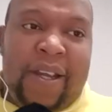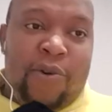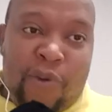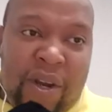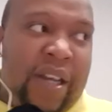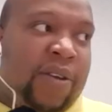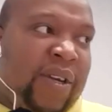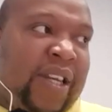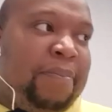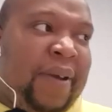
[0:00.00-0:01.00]
really,
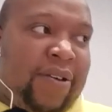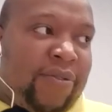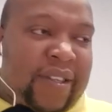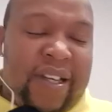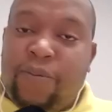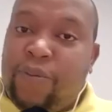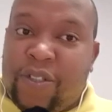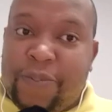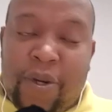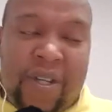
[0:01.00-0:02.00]
really bad result for
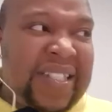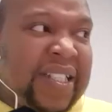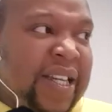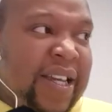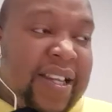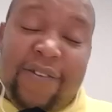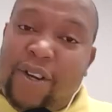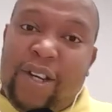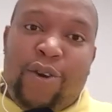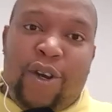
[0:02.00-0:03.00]
Spurs. They've
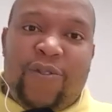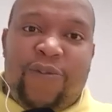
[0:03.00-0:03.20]
already lost